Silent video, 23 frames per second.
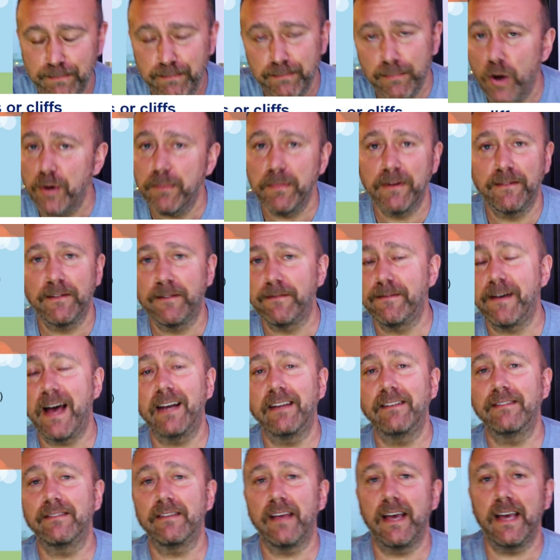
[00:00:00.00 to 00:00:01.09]
bottom of a valley,
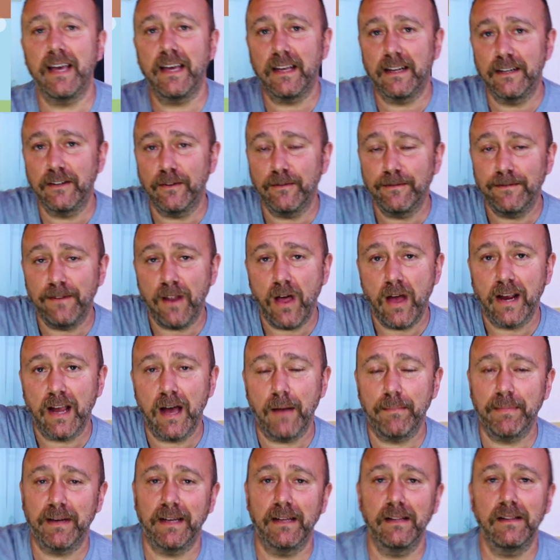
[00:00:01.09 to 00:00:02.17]
say, and you're flying
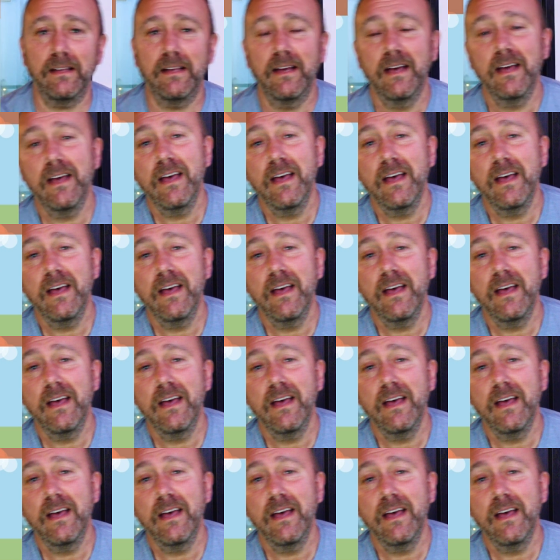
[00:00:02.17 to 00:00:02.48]
uphill,